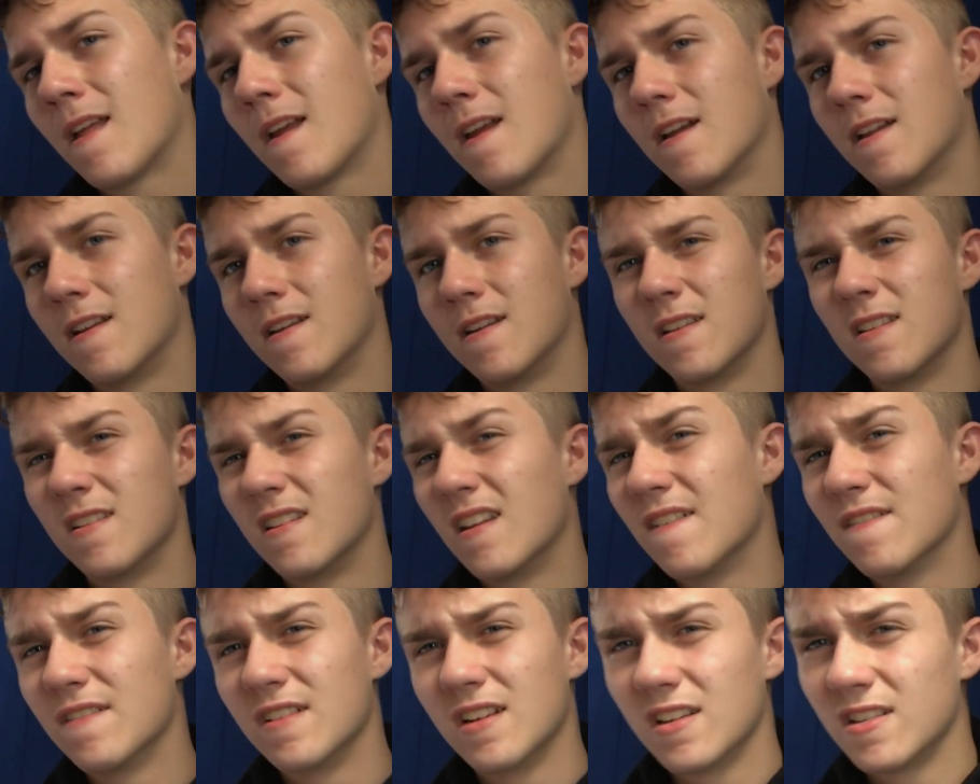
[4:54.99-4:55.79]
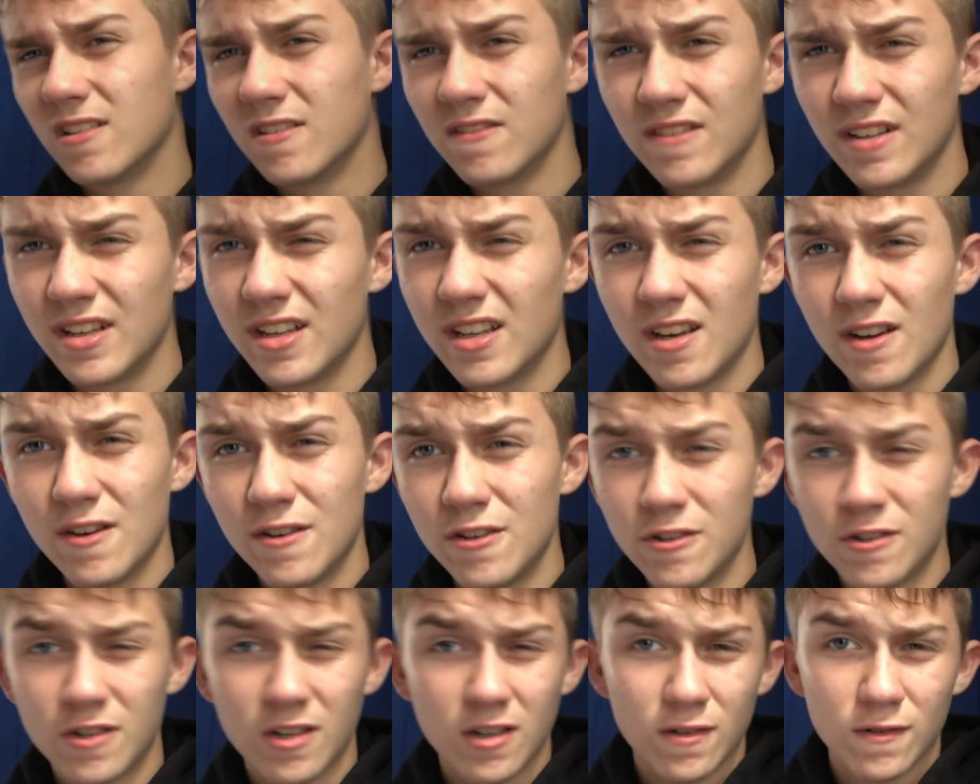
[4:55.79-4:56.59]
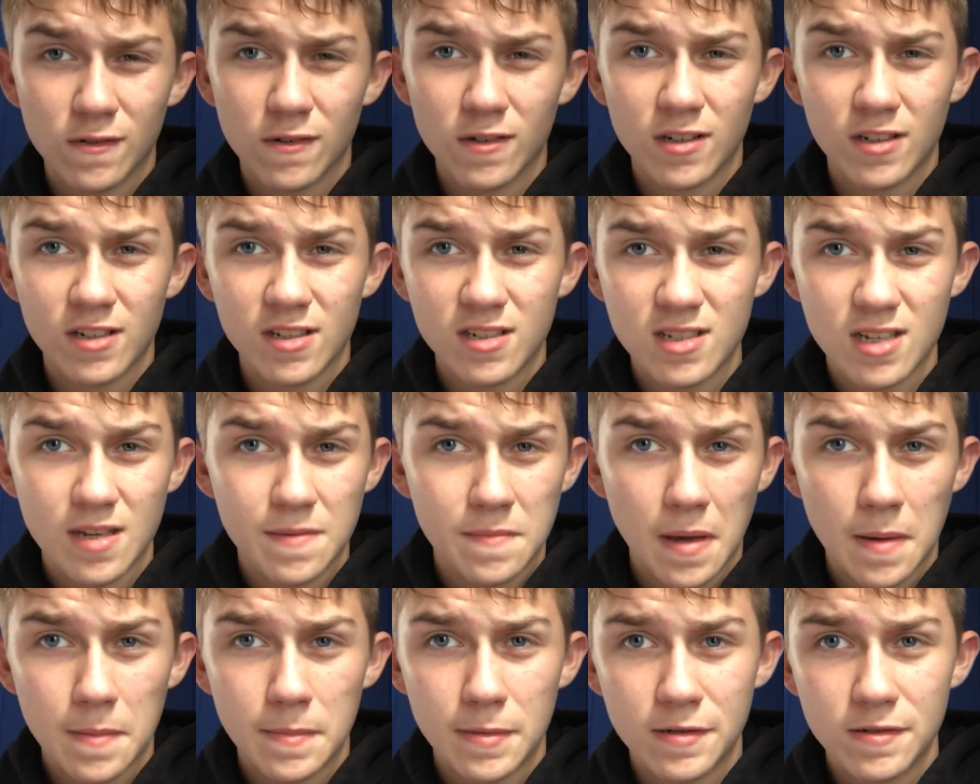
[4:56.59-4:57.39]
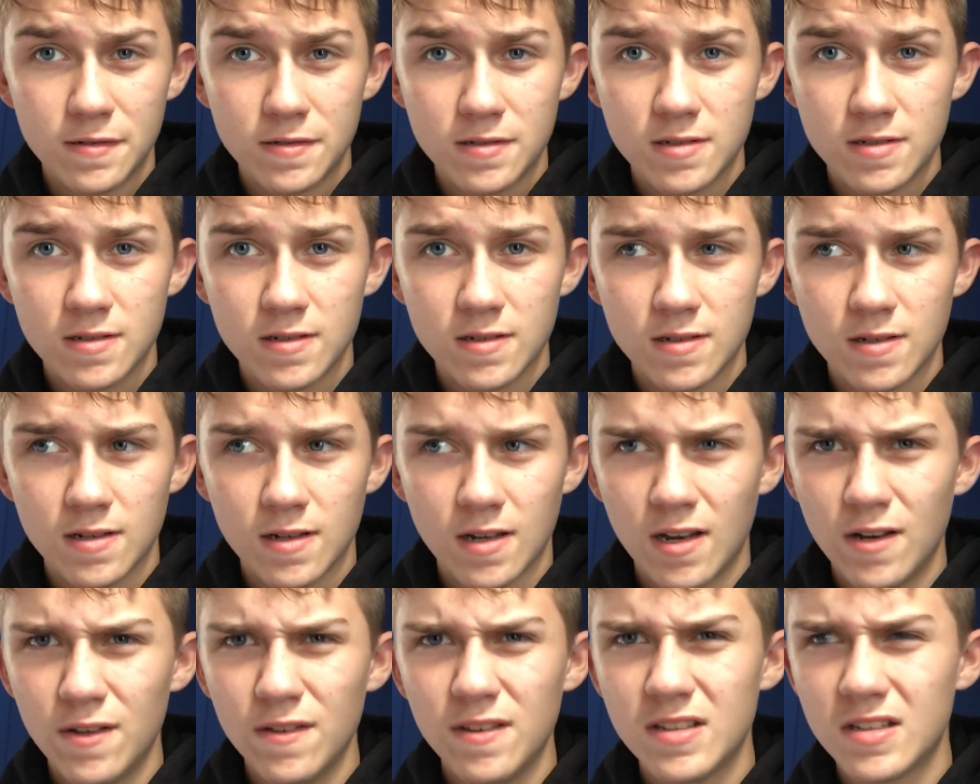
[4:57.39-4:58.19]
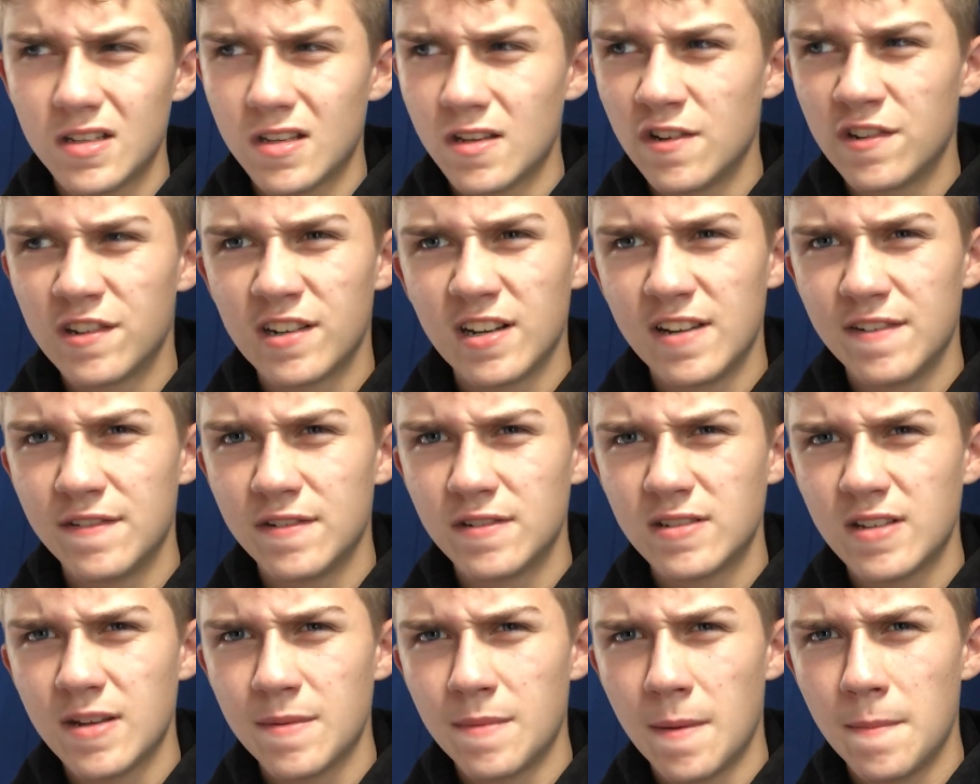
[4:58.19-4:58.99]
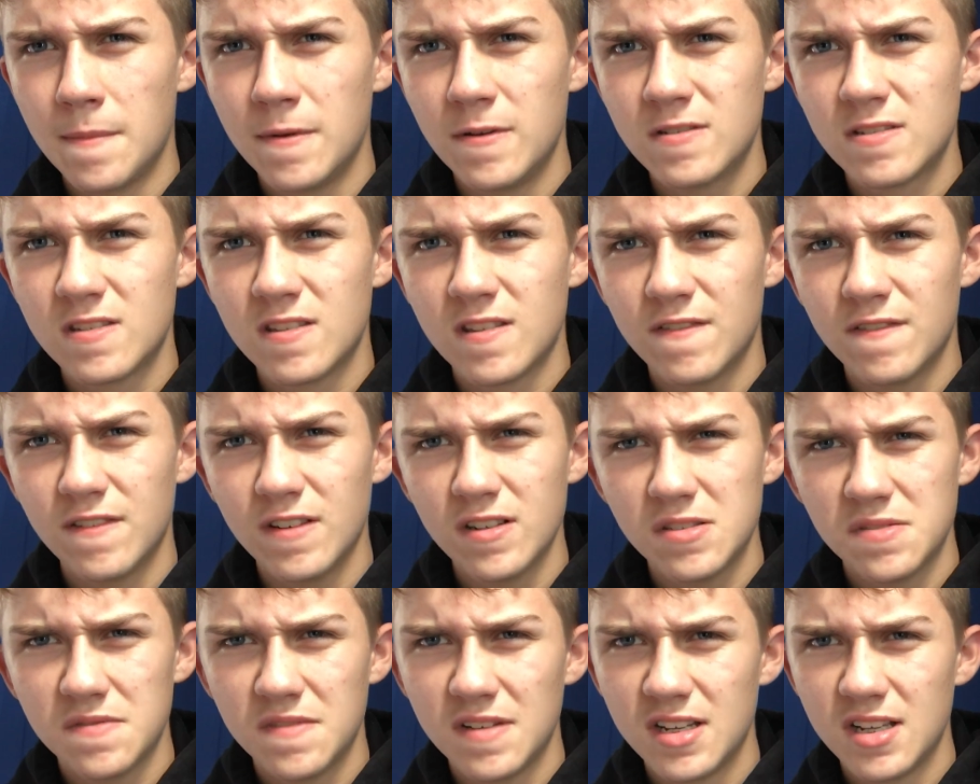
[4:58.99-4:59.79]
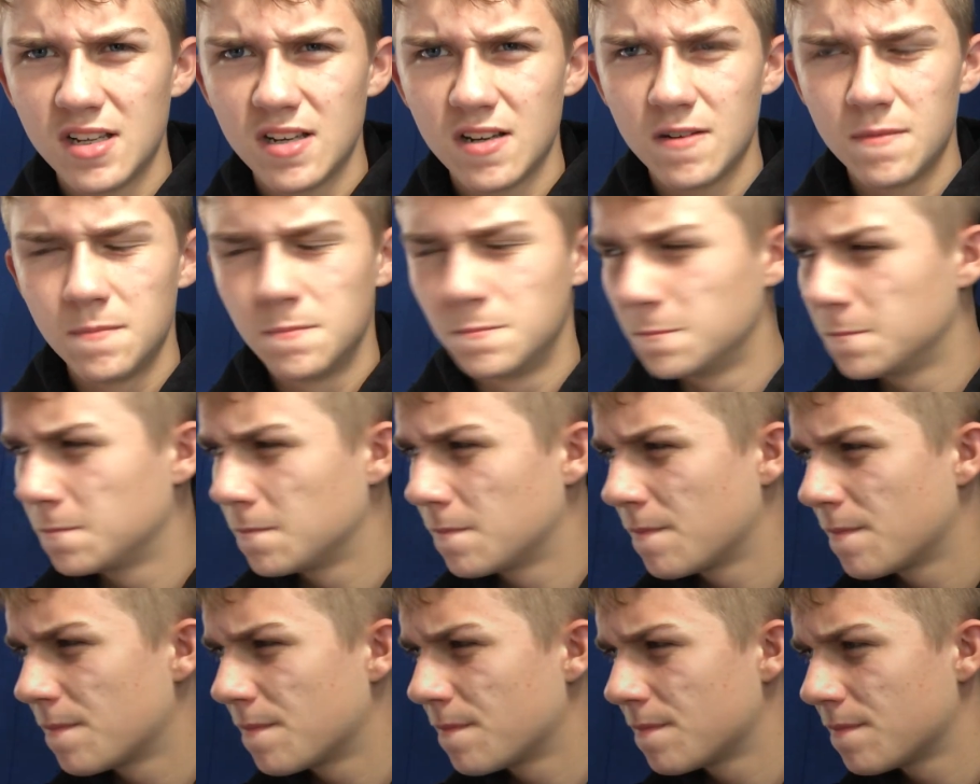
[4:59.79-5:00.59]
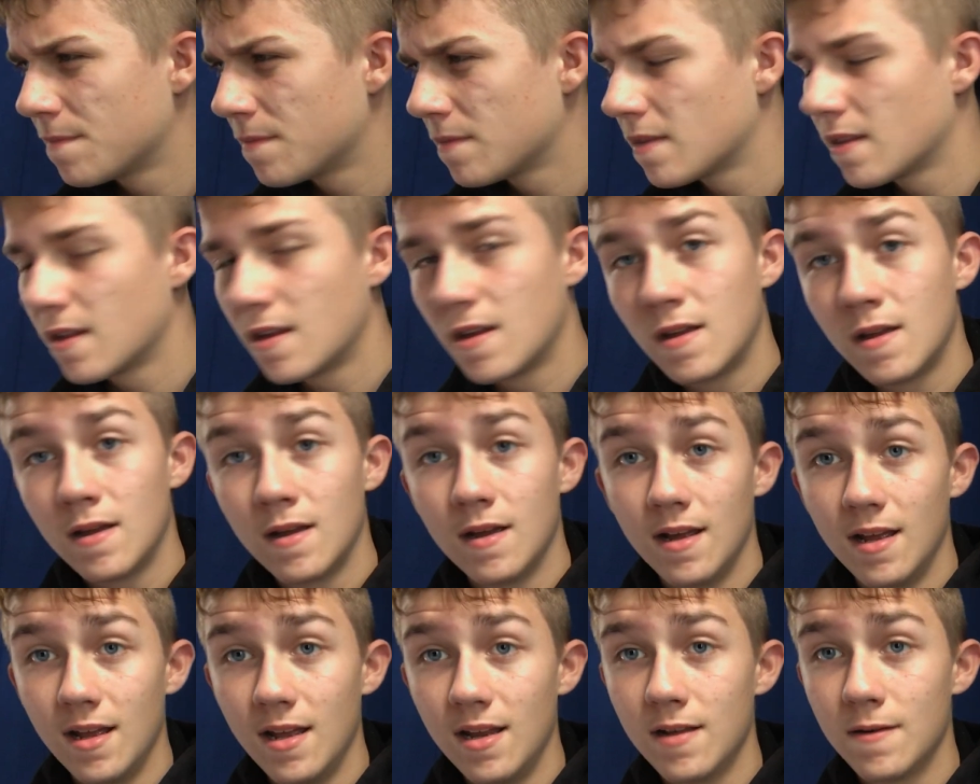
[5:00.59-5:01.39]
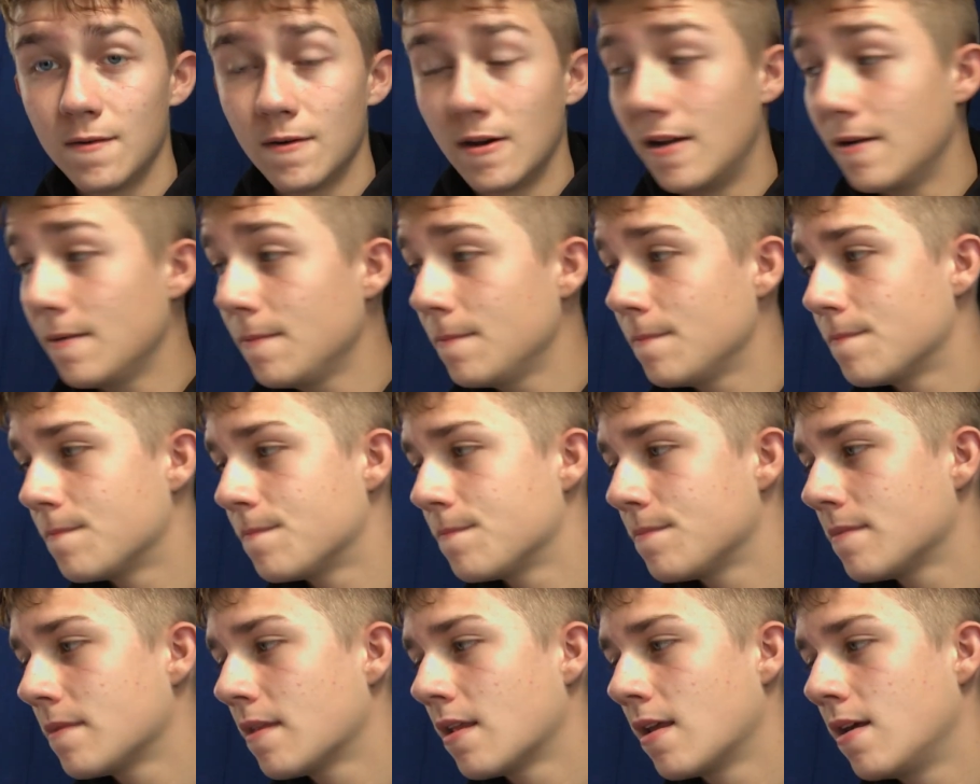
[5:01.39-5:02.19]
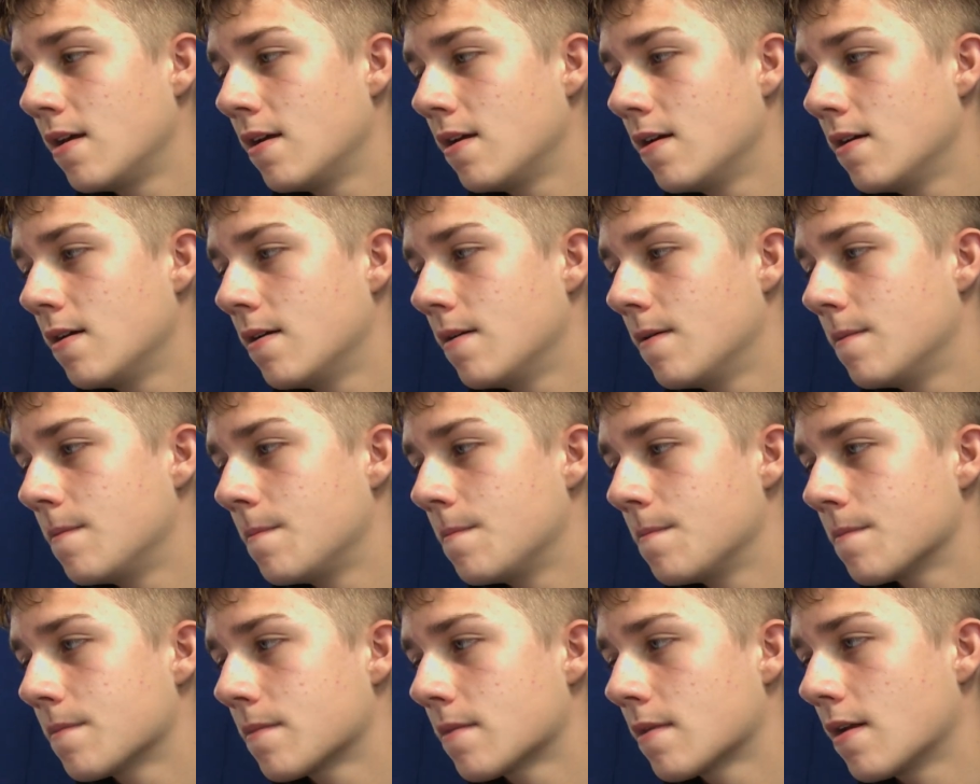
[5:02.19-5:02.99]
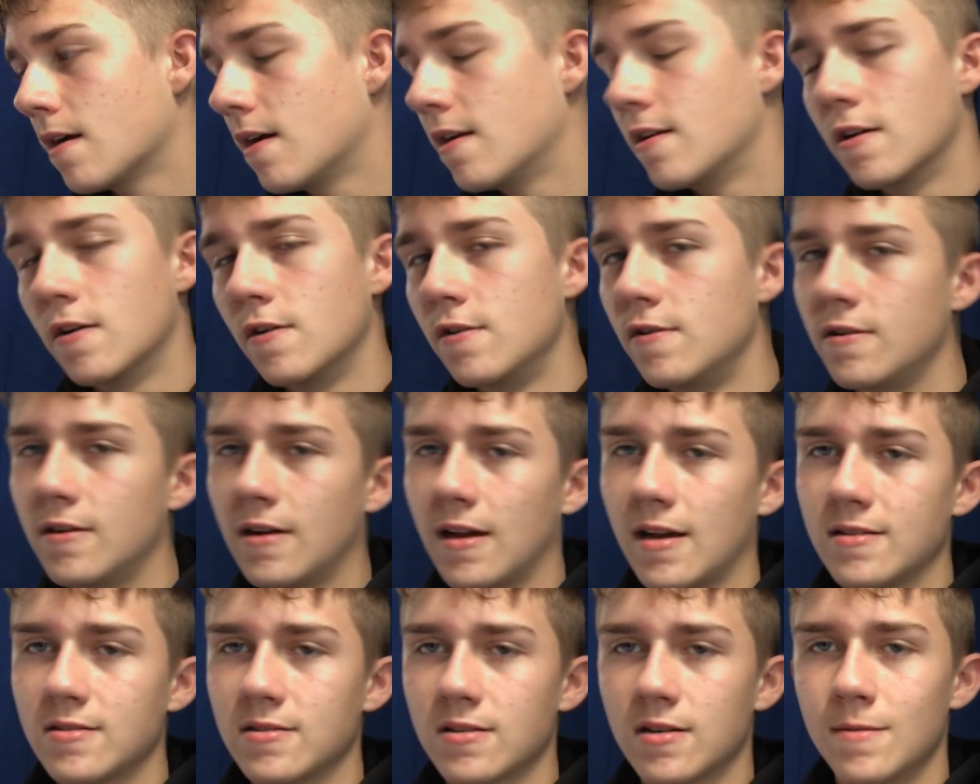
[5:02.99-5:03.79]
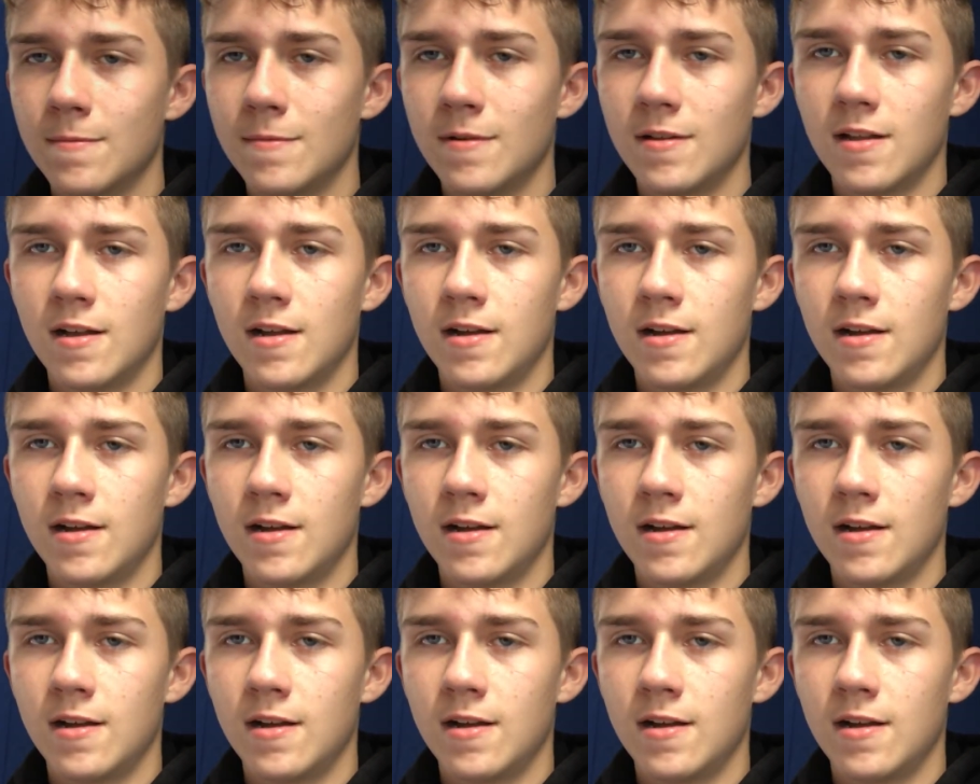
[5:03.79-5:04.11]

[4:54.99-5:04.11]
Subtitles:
and then every other video you couldn't really see my boots. I don't think you could even see my boots in the first video. Anyway, I know you guys are going to be